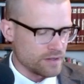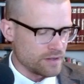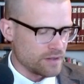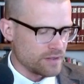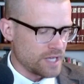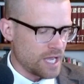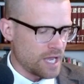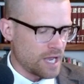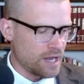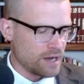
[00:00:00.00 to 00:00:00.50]

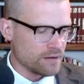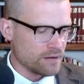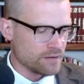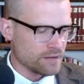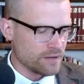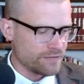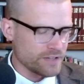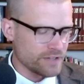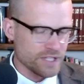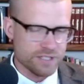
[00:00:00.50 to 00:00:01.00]
they
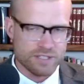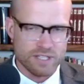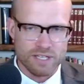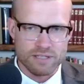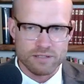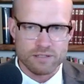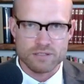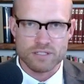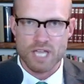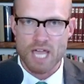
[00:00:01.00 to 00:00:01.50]
the
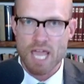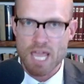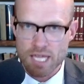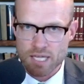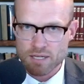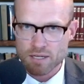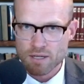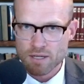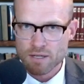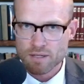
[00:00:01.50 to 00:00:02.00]
Philistines
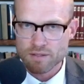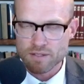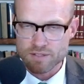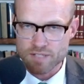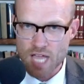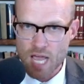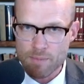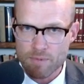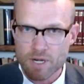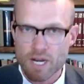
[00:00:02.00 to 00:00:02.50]
take the
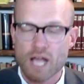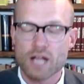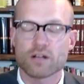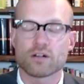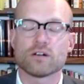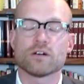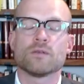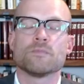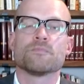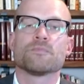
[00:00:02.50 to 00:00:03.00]

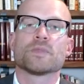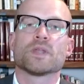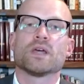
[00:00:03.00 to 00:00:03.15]
tabernacle